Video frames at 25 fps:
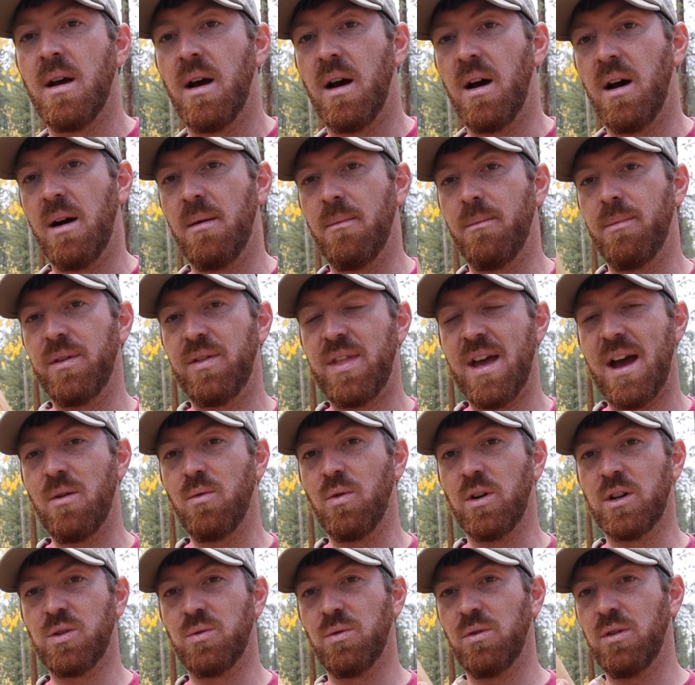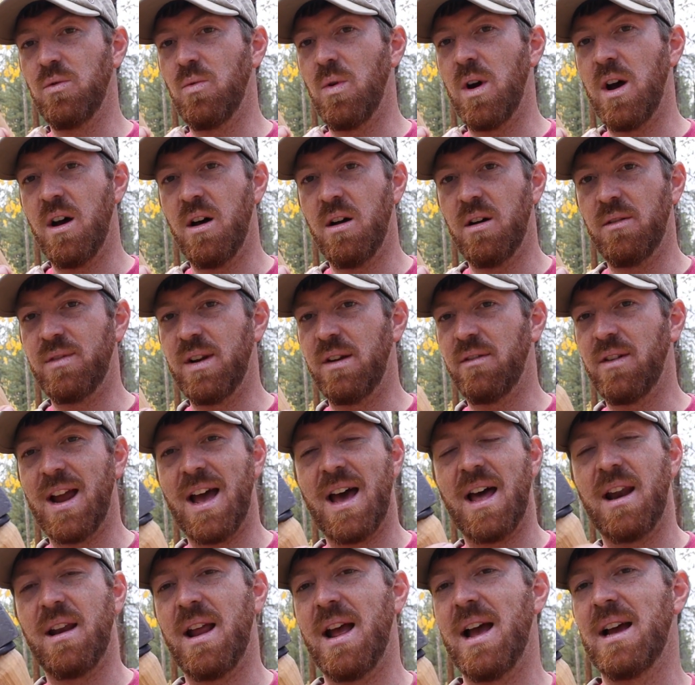Um, but that works really well. I've never
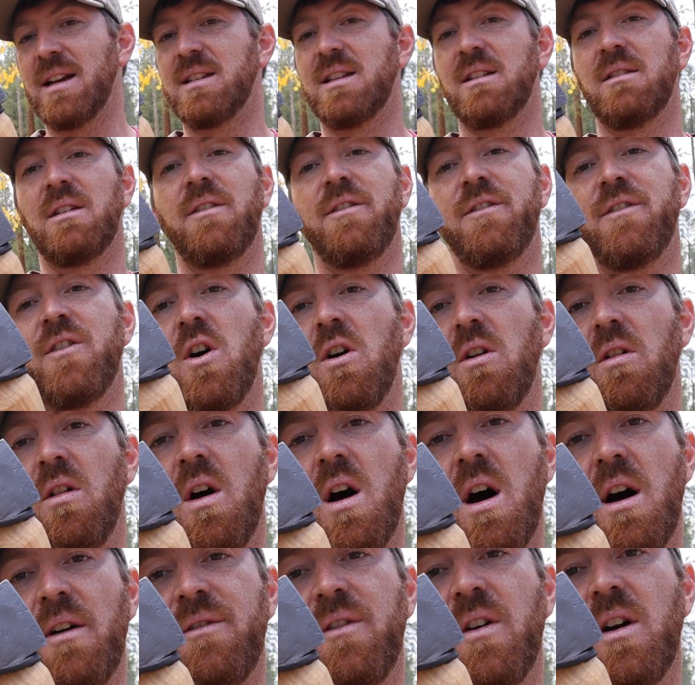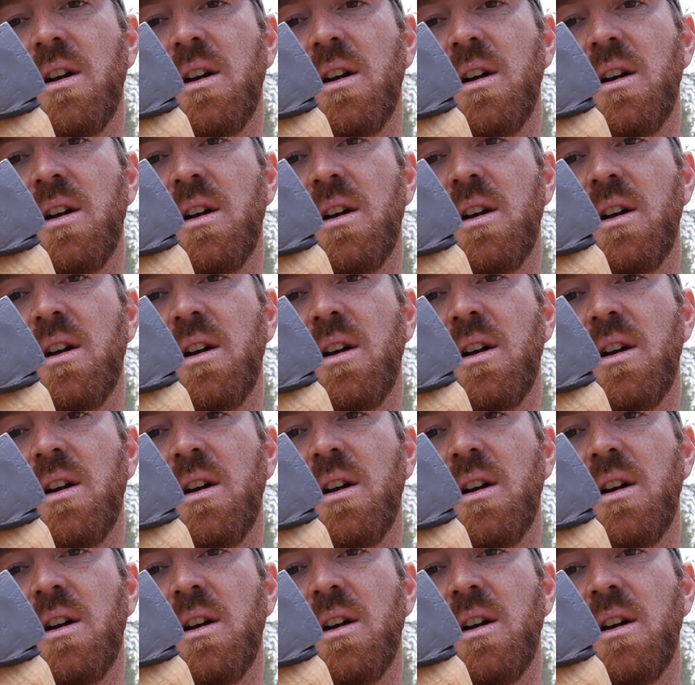had it accidentally fall off